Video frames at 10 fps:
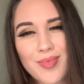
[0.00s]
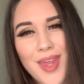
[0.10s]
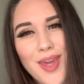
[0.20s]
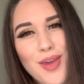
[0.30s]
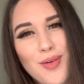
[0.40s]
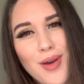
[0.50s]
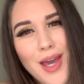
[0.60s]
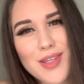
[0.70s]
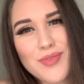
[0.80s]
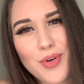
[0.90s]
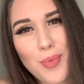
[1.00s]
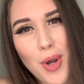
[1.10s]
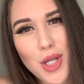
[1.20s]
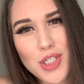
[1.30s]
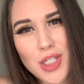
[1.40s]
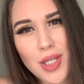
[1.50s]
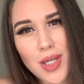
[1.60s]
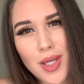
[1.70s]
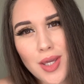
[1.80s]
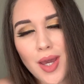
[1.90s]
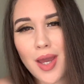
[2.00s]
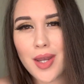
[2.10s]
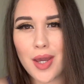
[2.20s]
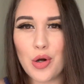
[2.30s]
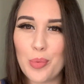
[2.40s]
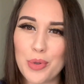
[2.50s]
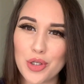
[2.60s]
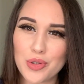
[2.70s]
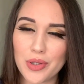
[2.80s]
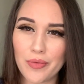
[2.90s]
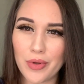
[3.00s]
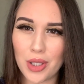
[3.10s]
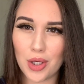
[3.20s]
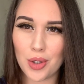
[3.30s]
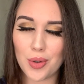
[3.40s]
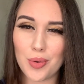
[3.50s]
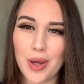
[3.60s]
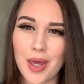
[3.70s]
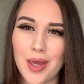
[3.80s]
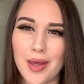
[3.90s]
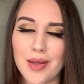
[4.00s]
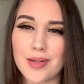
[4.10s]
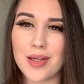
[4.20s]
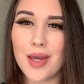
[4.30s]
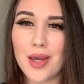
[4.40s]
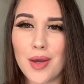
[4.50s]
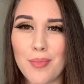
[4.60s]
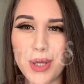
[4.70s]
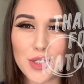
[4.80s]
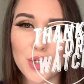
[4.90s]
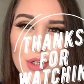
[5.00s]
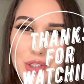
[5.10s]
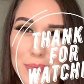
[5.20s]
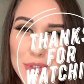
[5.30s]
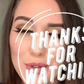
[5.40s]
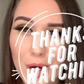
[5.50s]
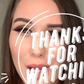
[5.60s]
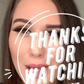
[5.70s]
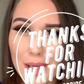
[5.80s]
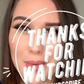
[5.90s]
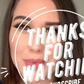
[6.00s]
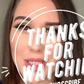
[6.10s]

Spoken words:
Thank you guys for watching, and I hope you enjoyed the video, and make sure you subscribed,